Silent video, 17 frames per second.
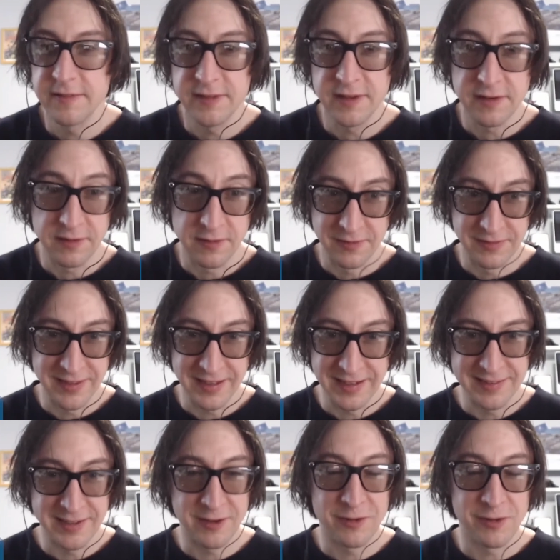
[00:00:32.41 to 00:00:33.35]
the
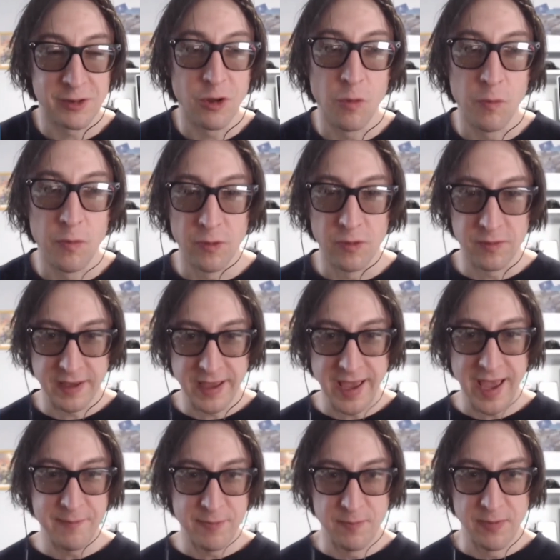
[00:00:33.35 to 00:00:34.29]
like the global
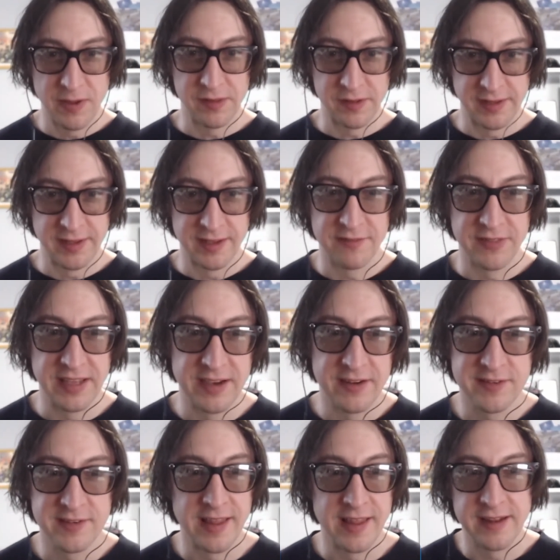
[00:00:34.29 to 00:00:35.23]
capability of the
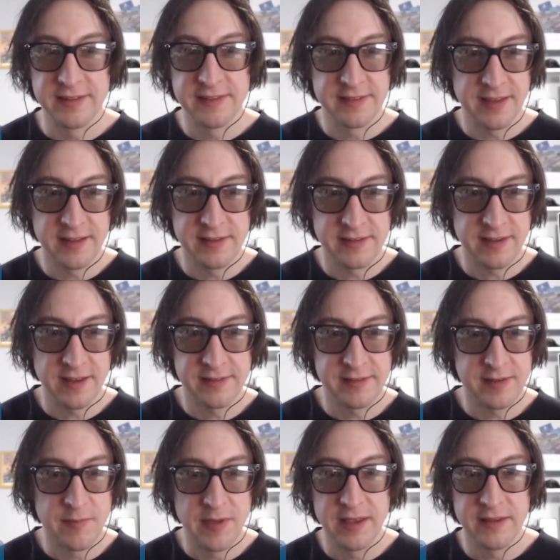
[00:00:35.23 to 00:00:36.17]
internet. It's it's it's
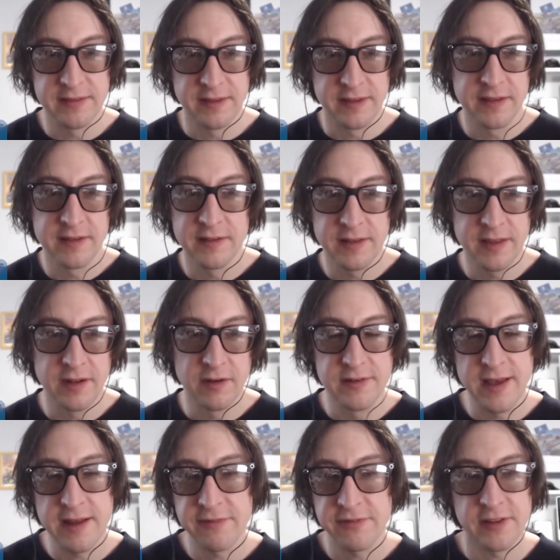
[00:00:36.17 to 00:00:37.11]
amazing. You know,
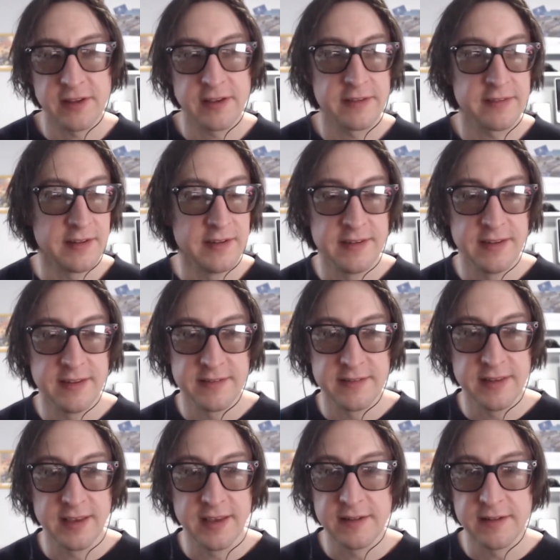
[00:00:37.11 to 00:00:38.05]
Netflix and
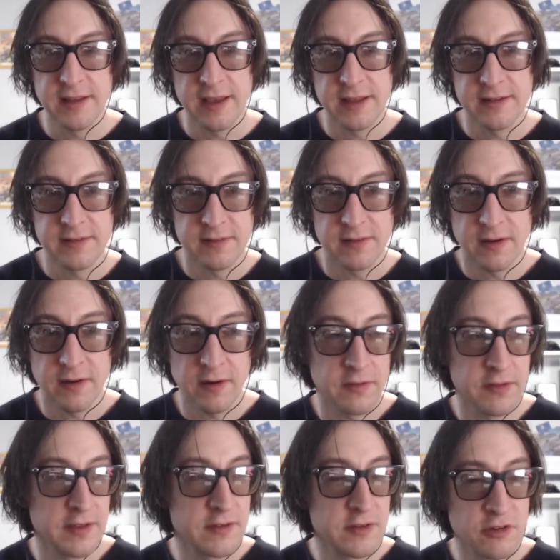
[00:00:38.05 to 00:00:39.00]
Disney and and all
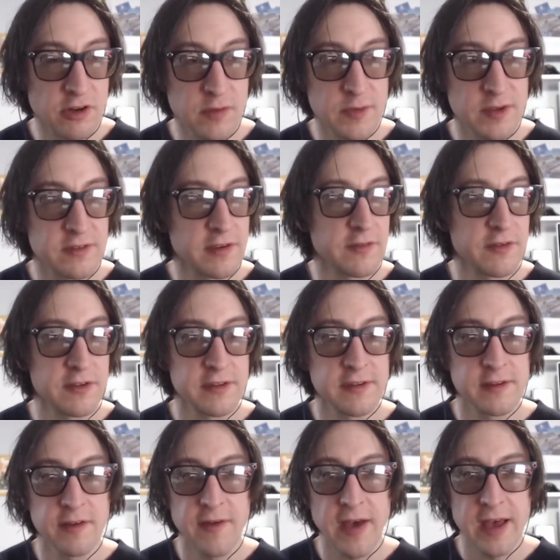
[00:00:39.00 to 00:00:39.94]
these streaming
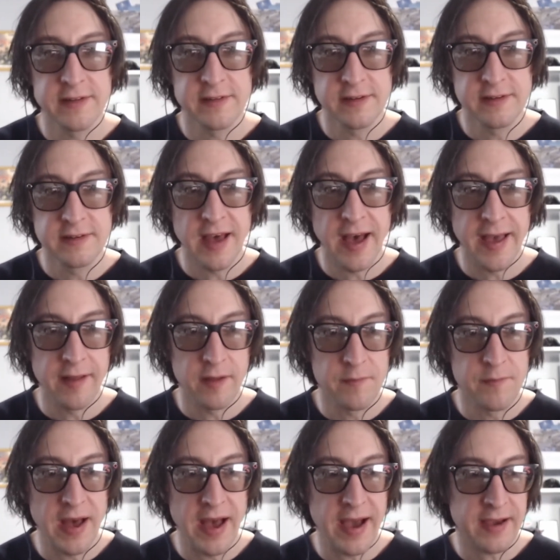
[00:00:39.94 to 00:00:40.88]
services have had to dial
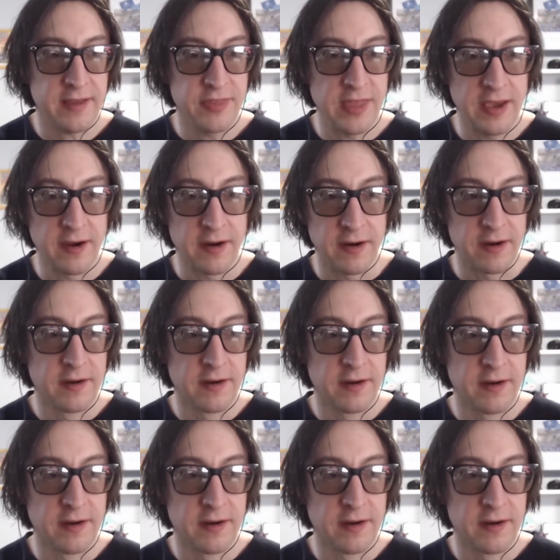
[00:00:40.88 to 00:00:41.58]
back their